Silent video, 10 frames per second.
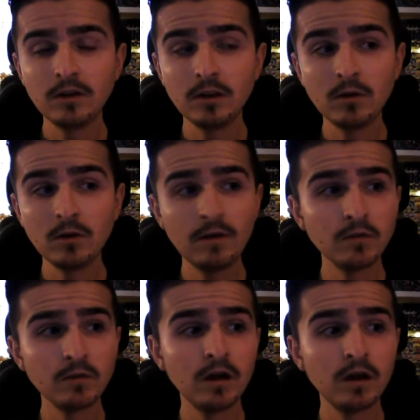whoever you
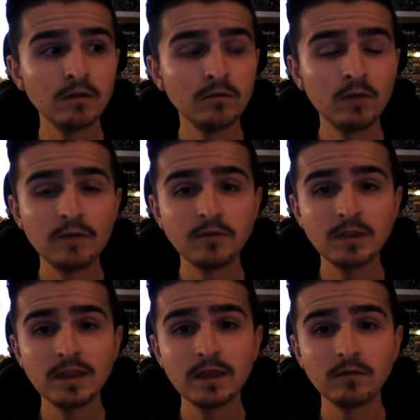are, whatever you
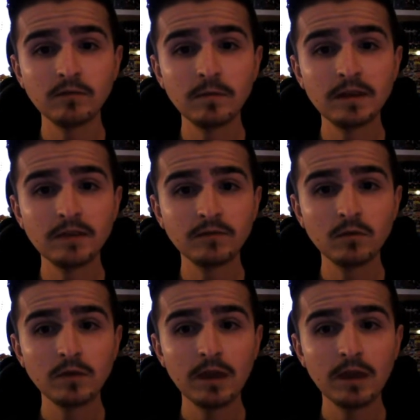did, that was probably a difficult
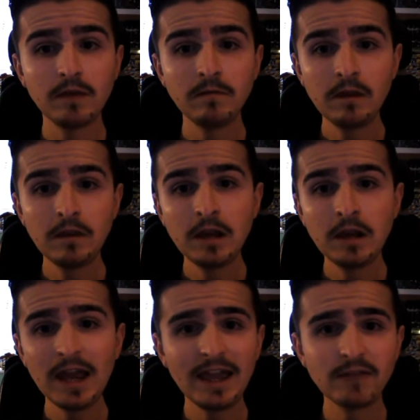year.
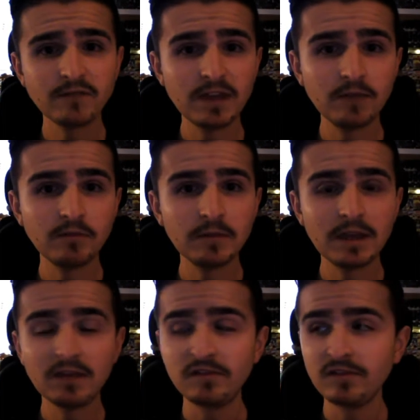Like every year probably
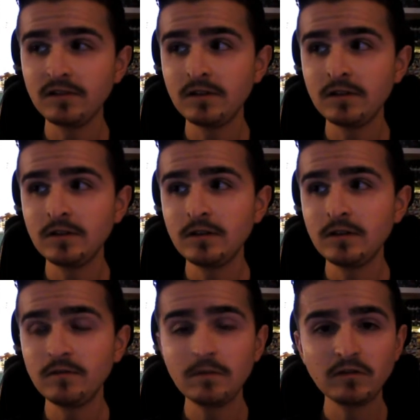is,
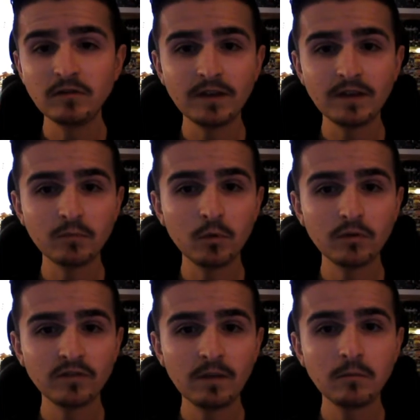for most of us,
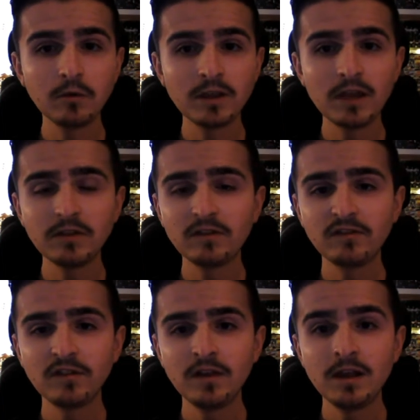some more than
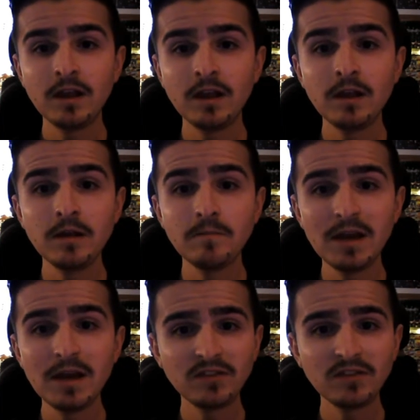others. But
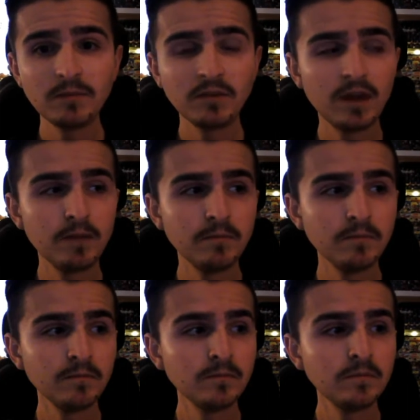at the same time,
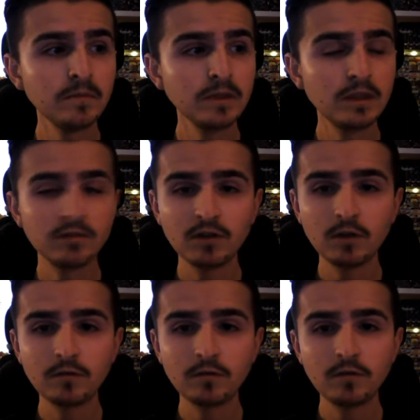there was a lot
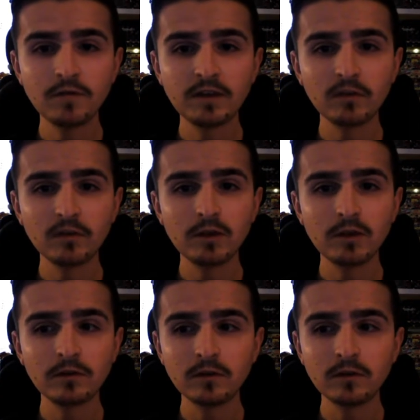of good things that went on.